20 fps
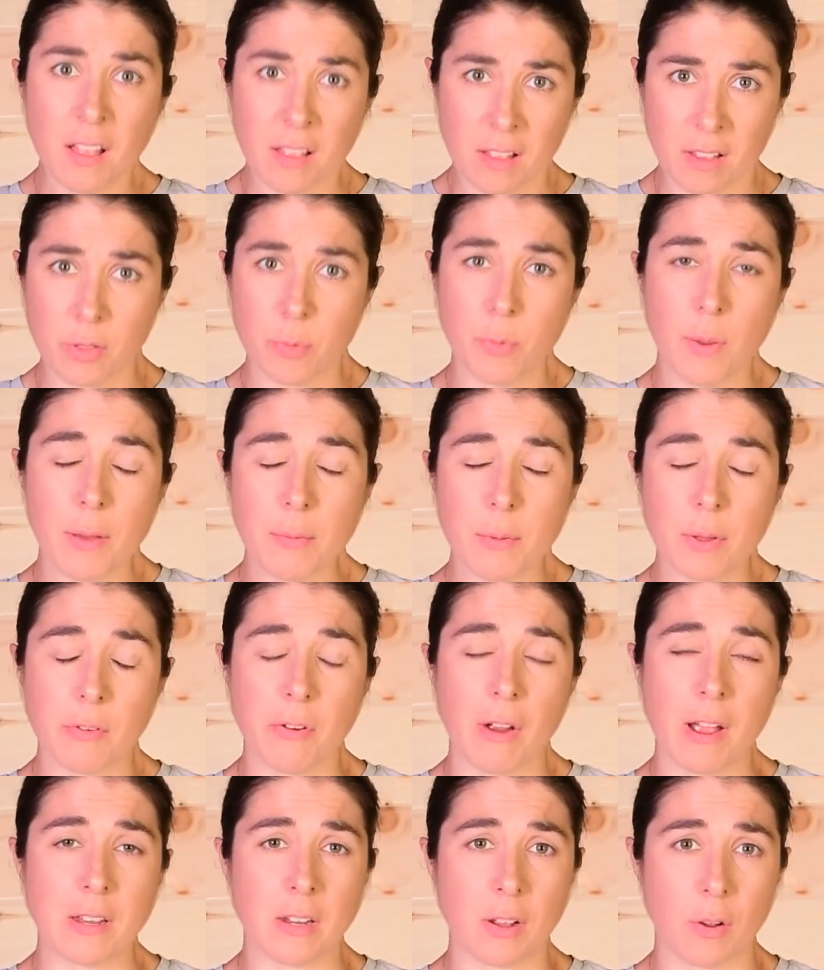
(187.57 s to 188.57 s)
That's why we
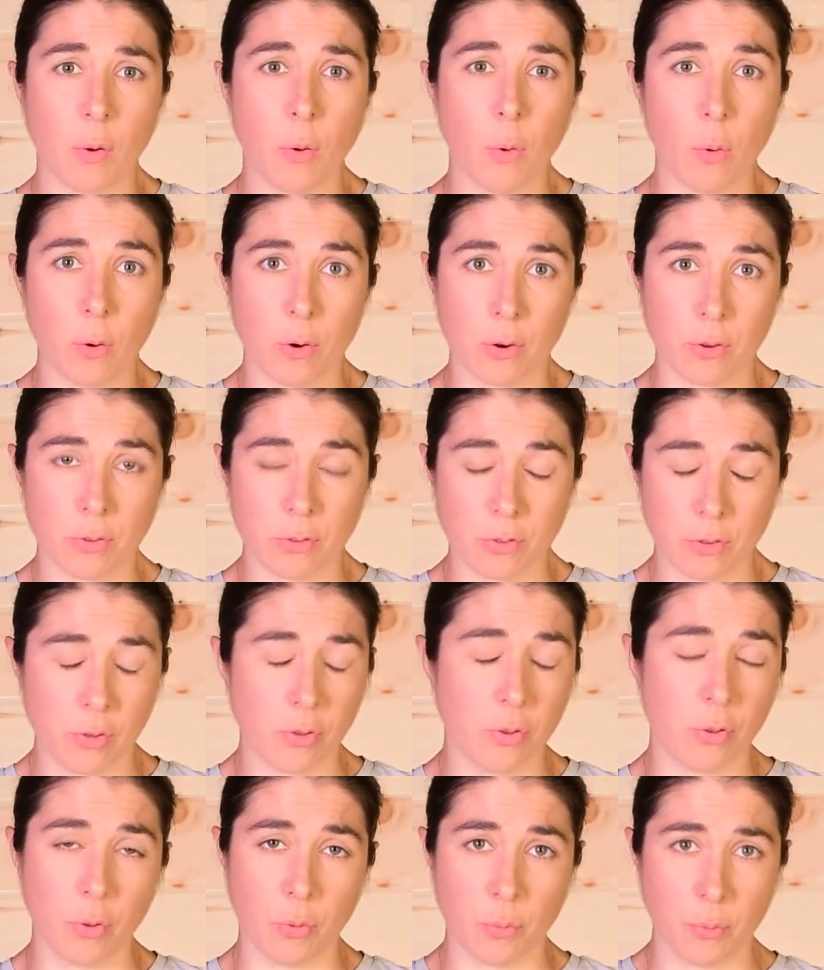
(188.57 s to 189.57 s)
grind it coarse
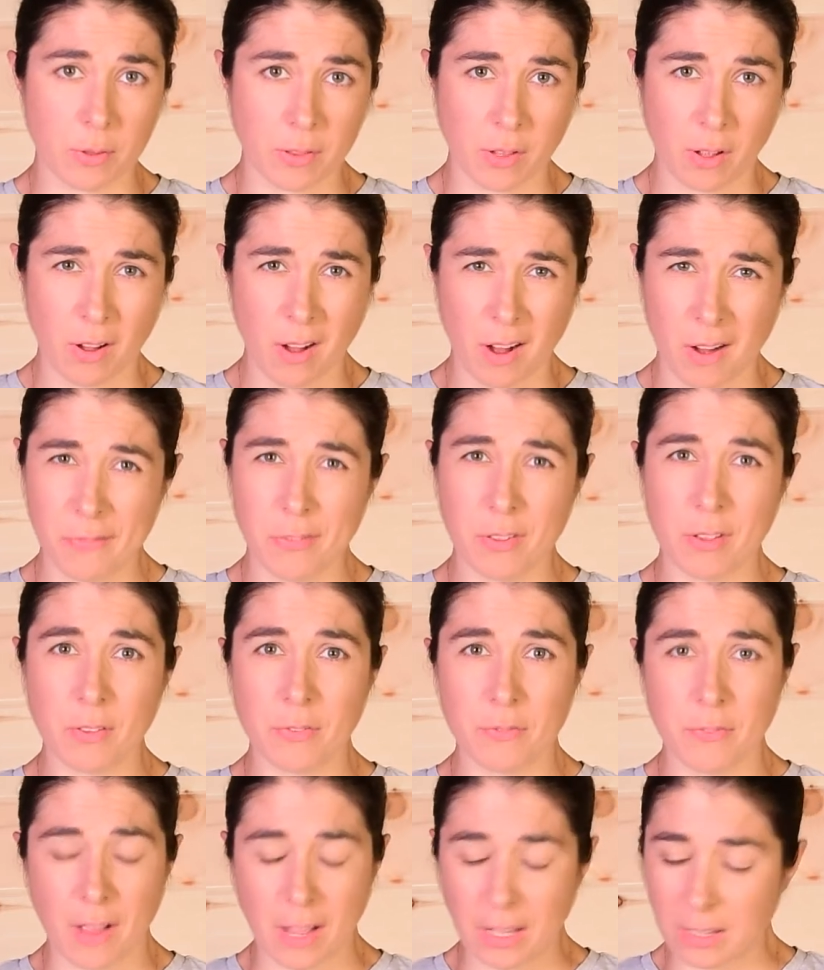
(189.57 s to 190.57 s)
too. When the coffee's
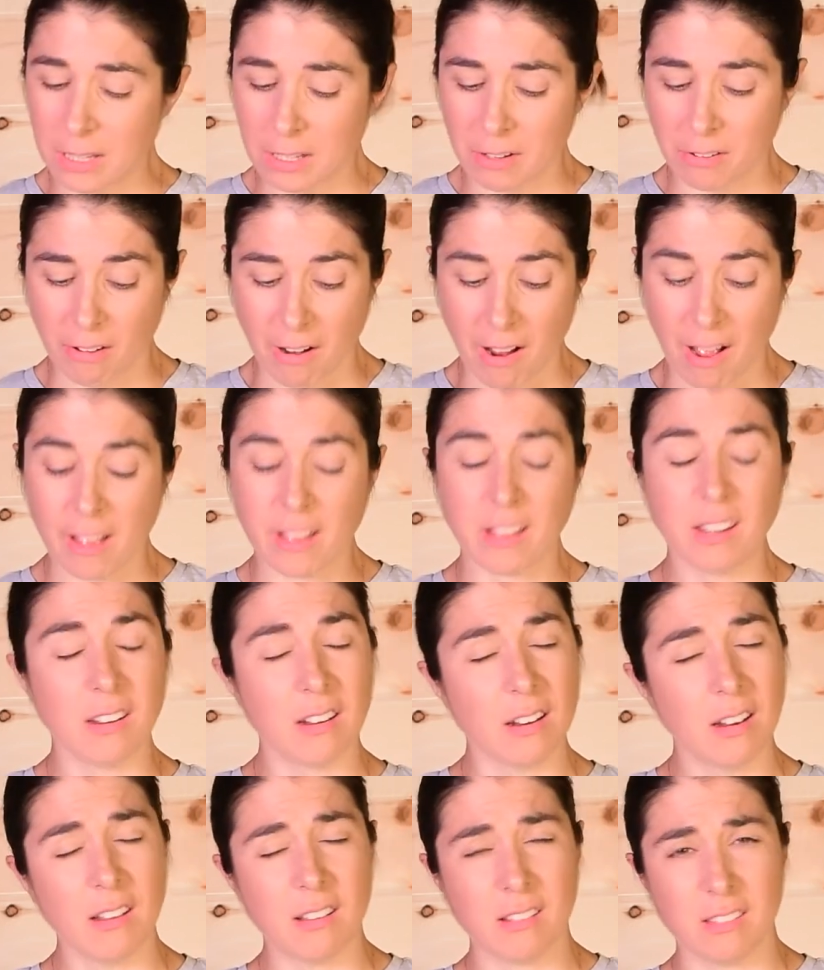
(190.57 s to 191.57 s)
finely grind,
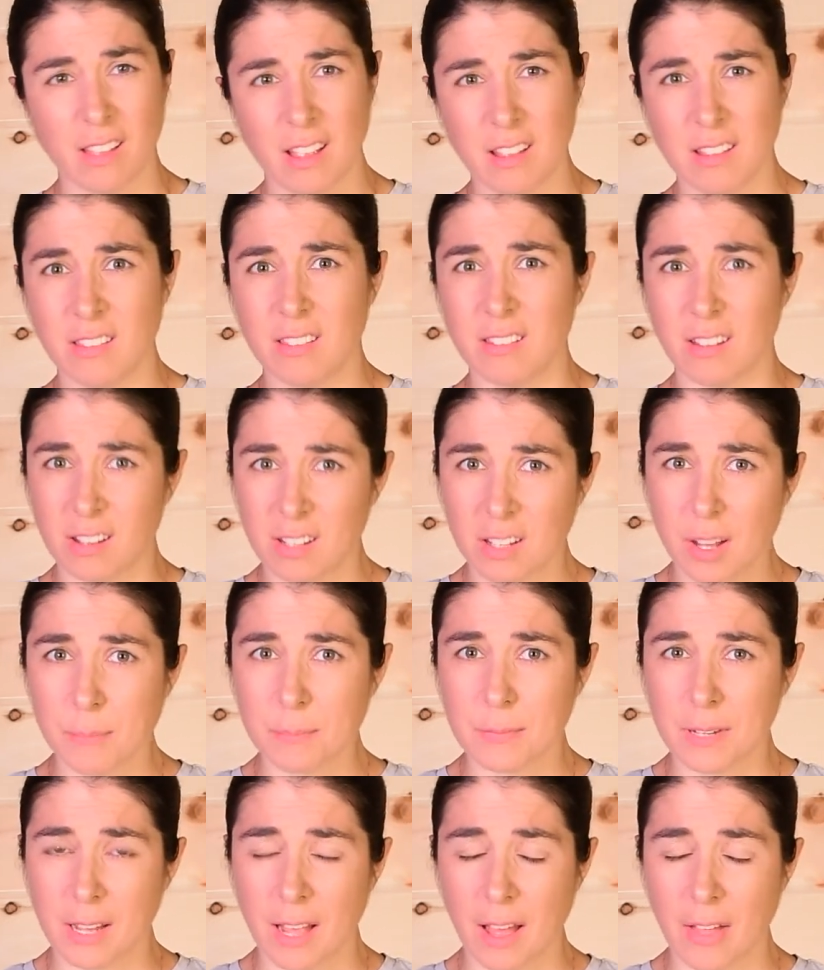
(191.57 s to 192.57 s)
it tends to
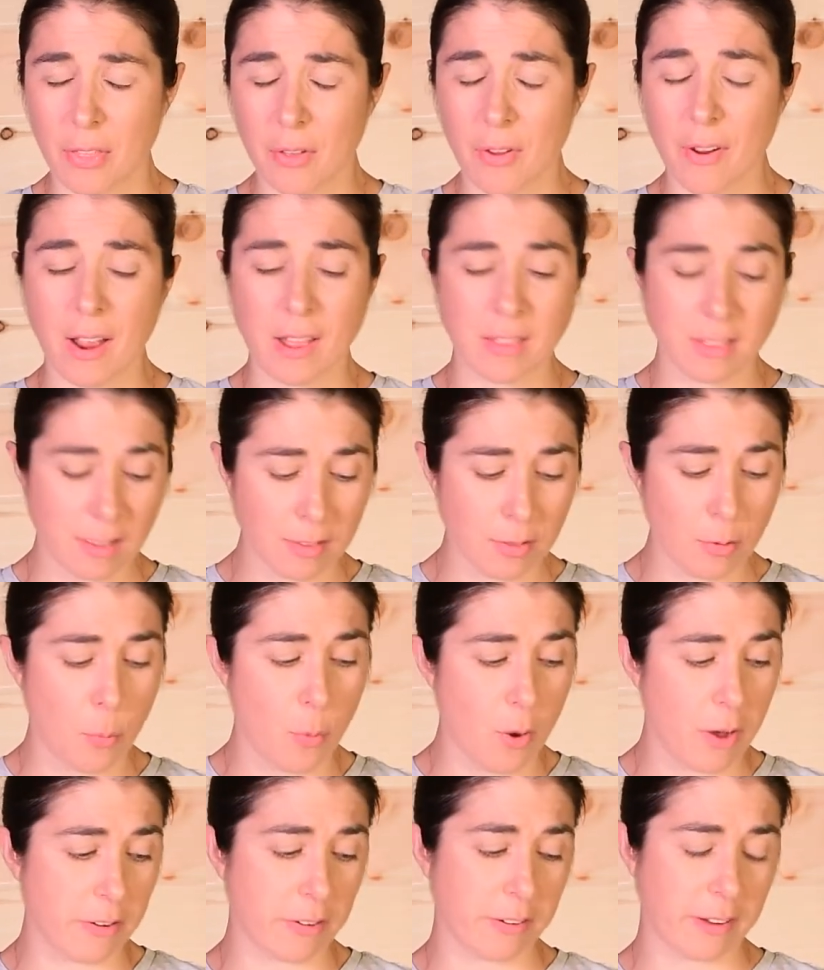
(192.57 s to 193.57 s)
clump together and then the
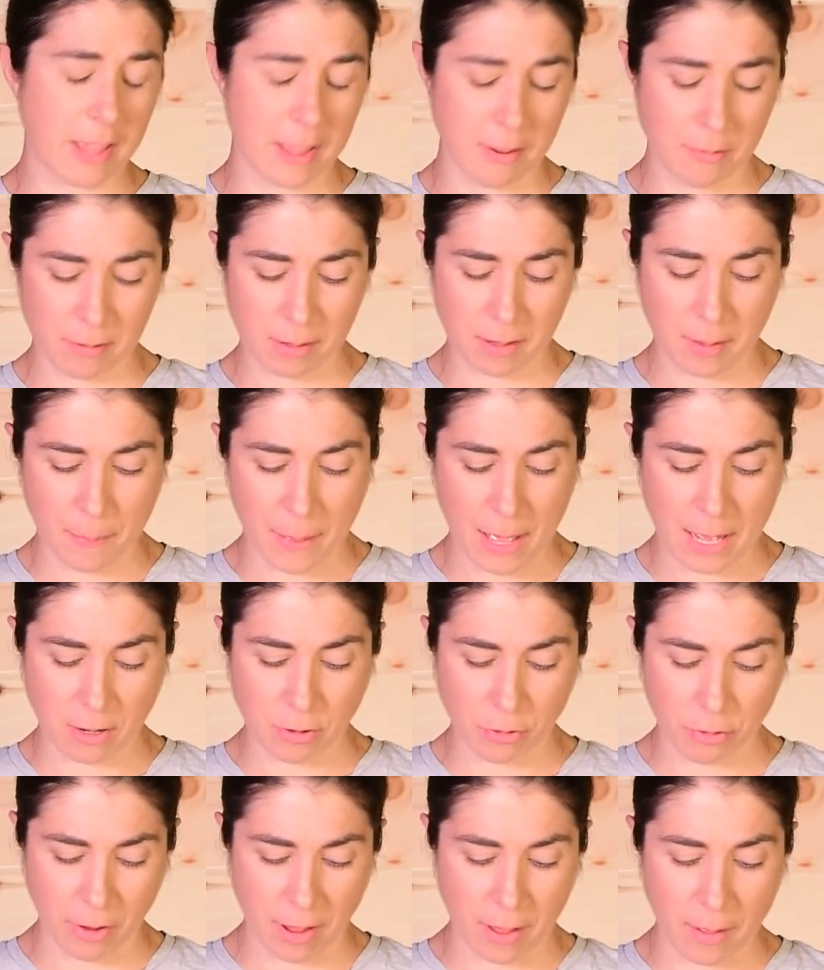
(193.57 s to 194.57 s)
water can't really
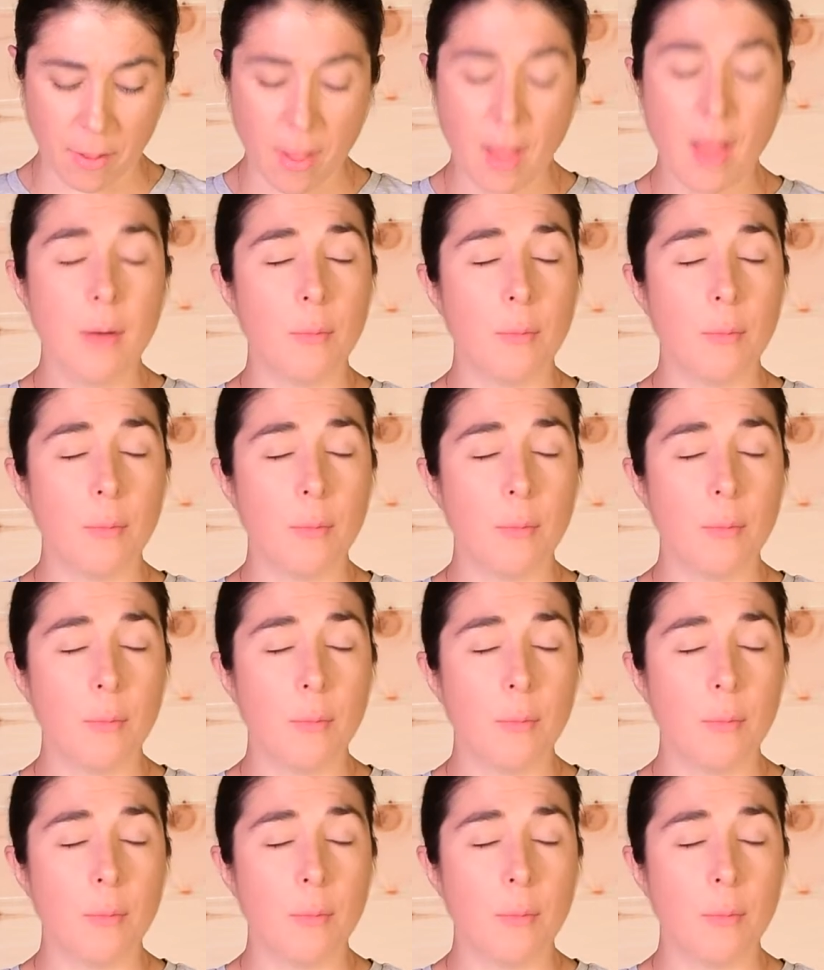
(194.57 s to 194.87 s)
penetrate.